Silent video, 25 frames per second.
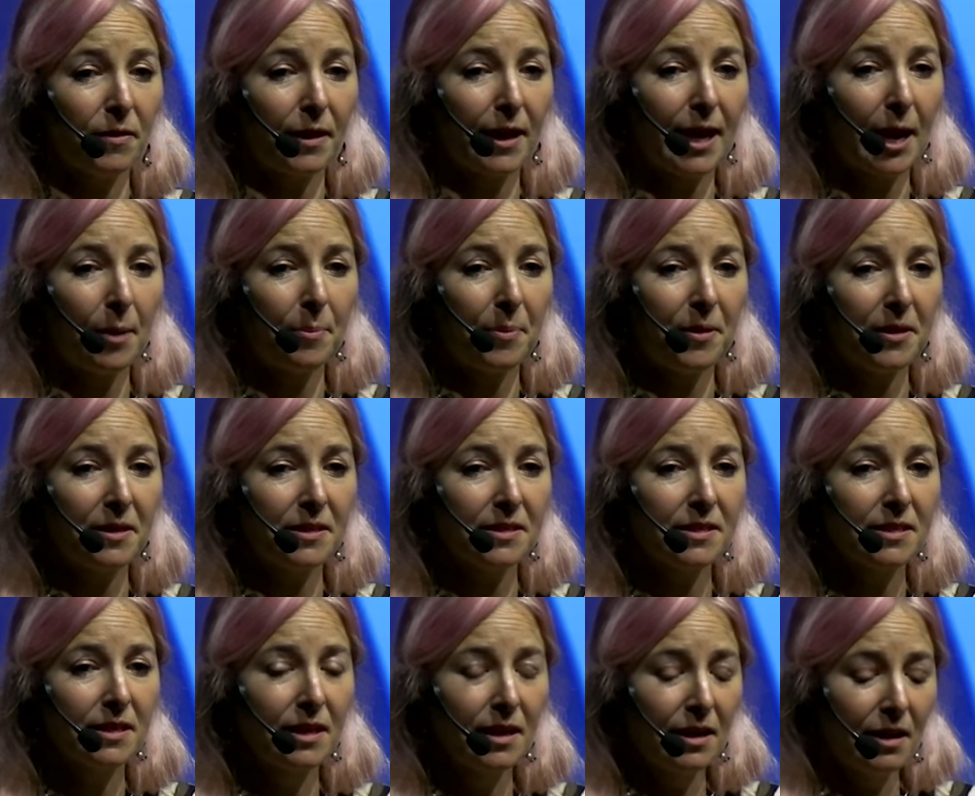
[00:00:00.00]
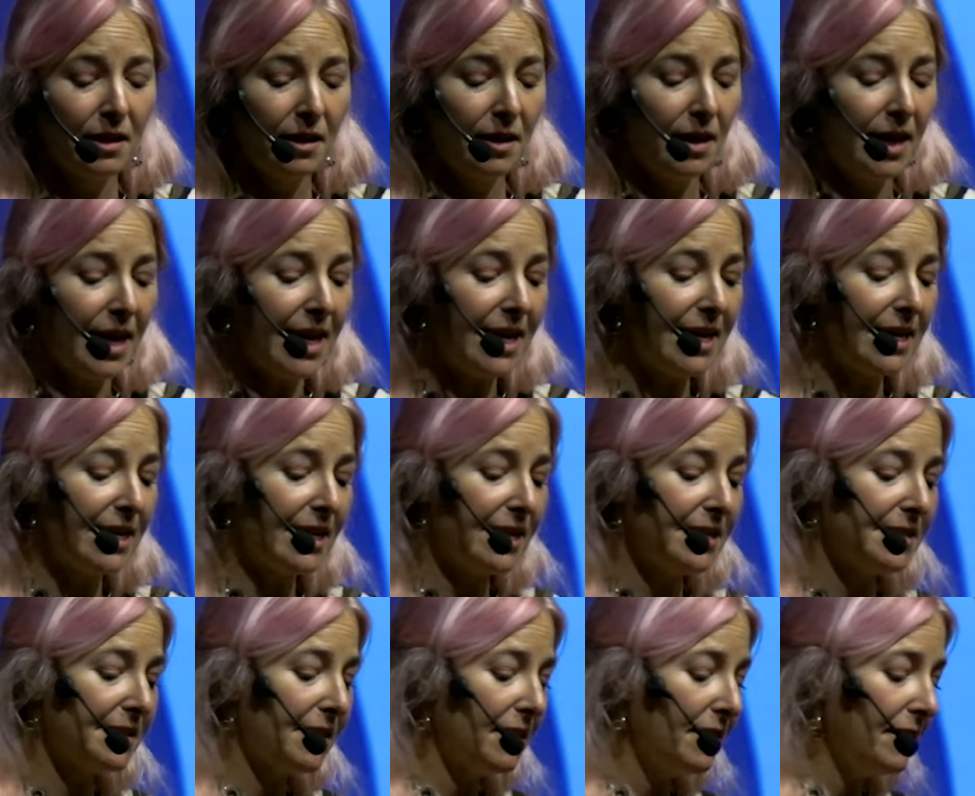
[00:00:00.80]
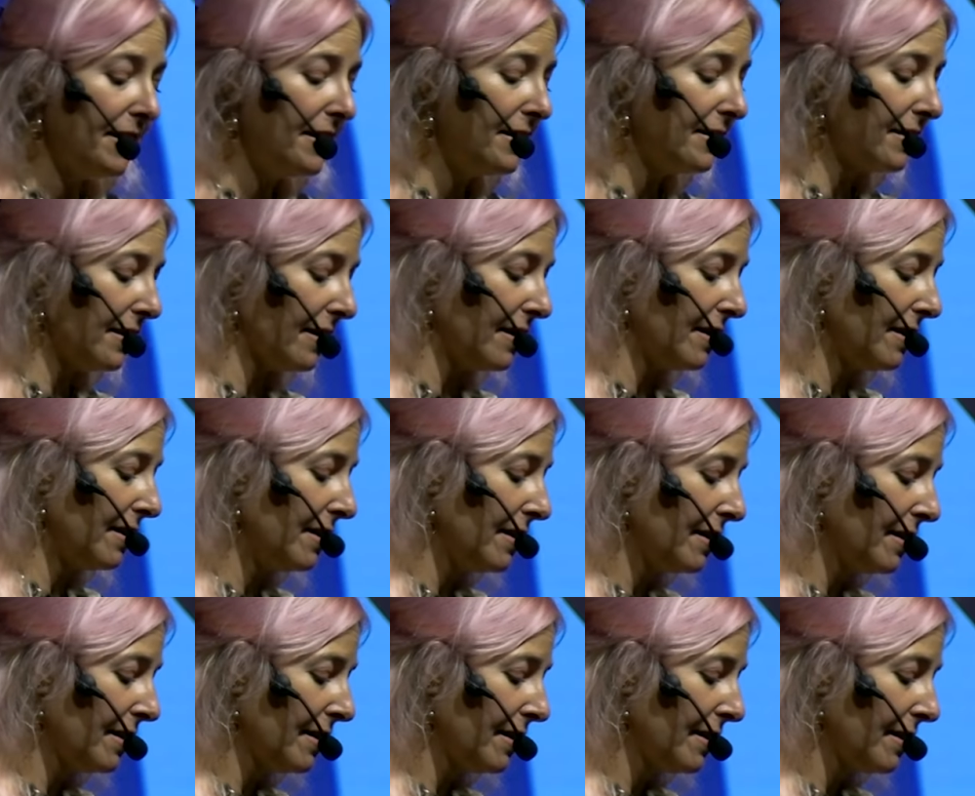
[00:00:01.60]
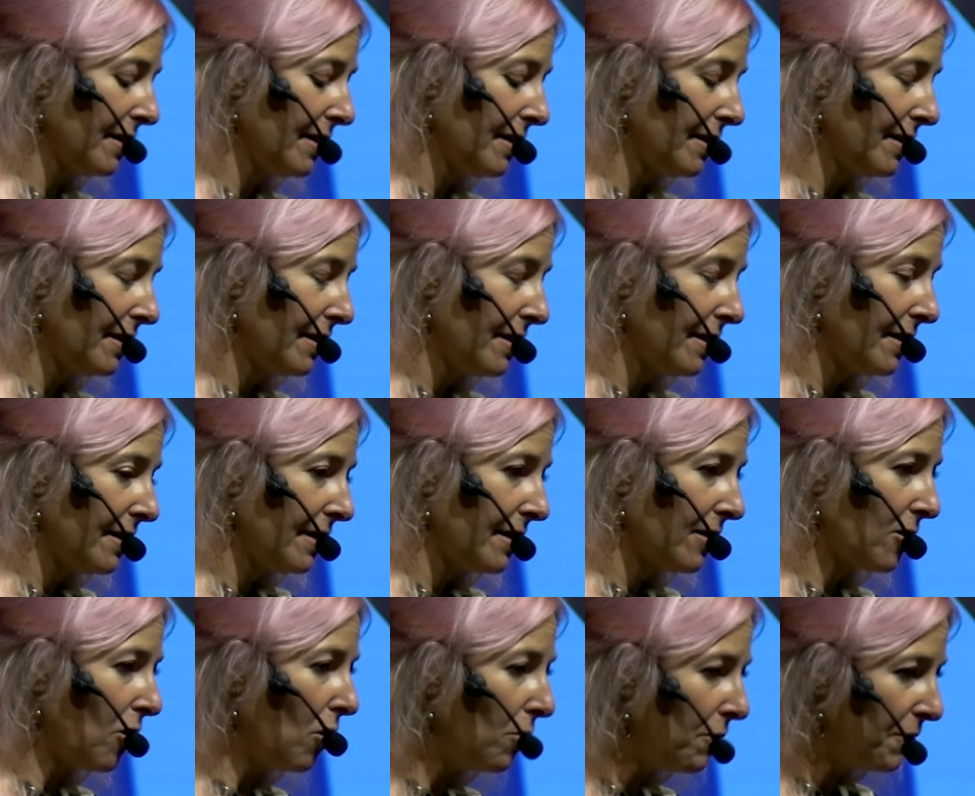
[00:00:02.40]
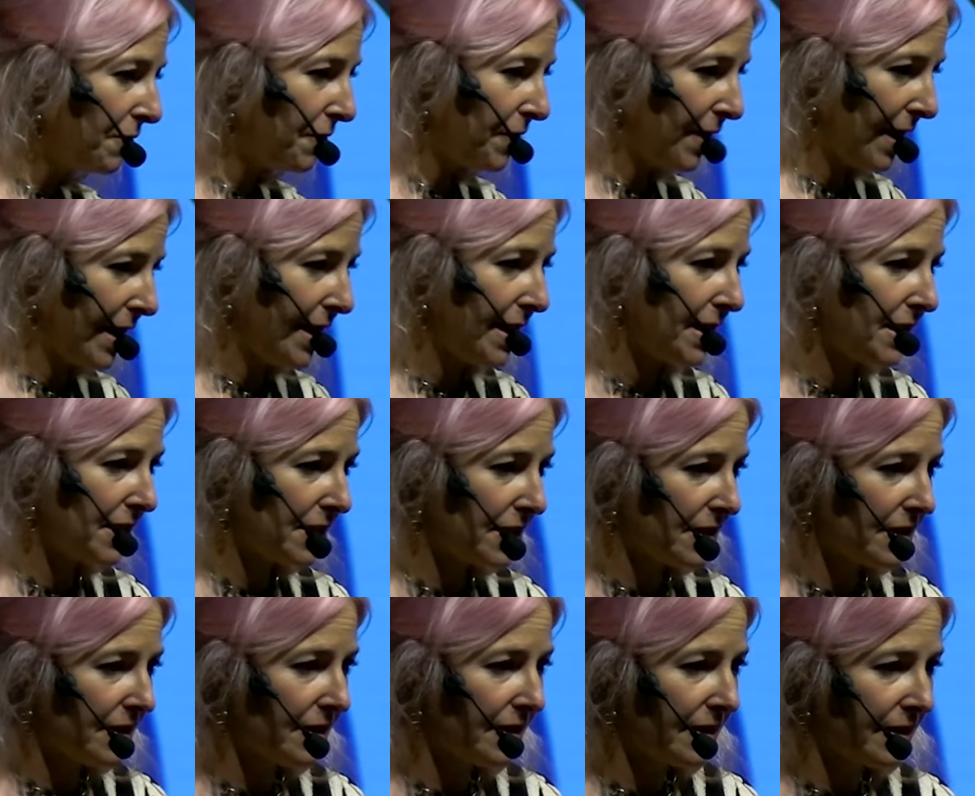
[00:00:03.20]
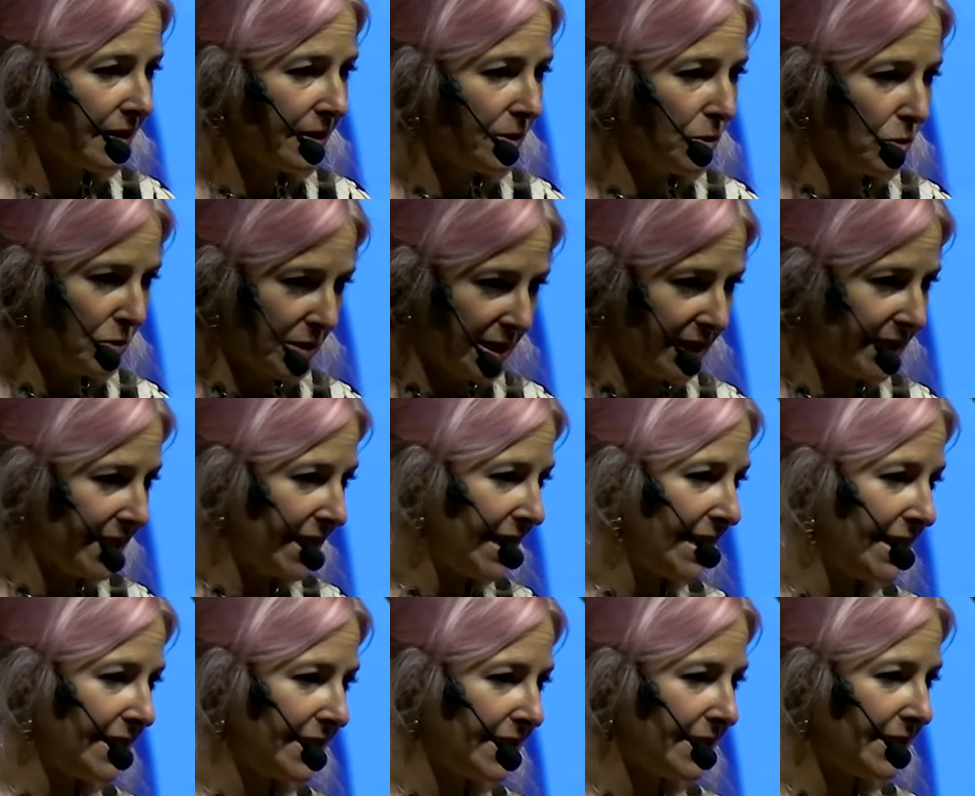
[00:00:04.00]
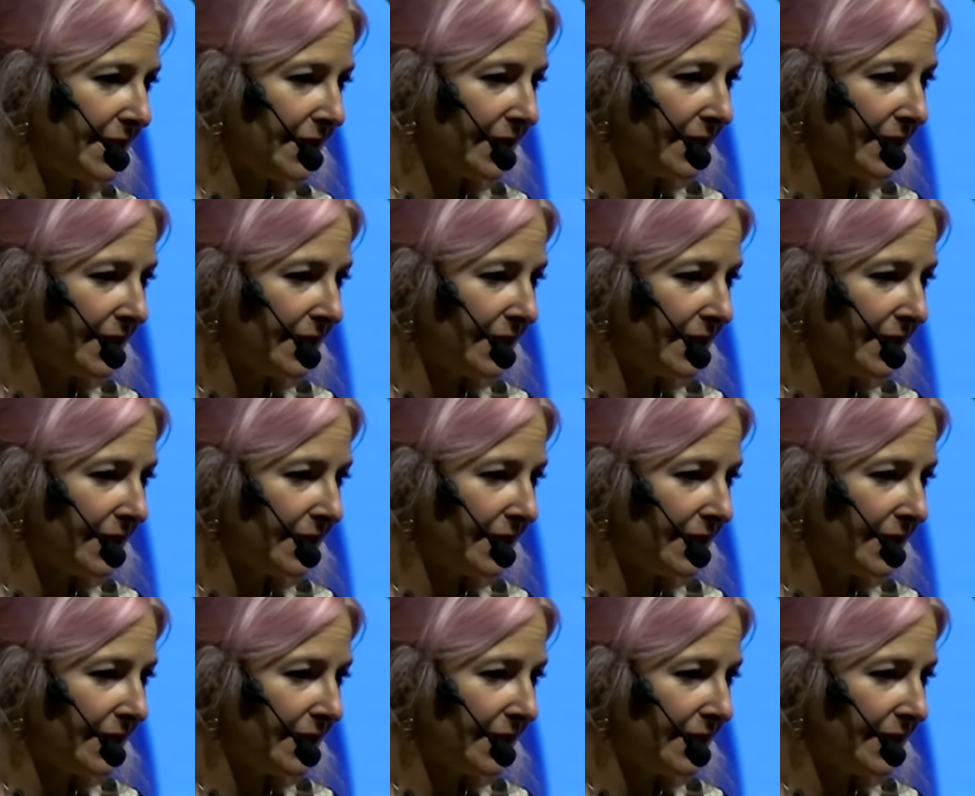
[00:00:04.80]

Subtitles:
happened. It is either conflict or disease.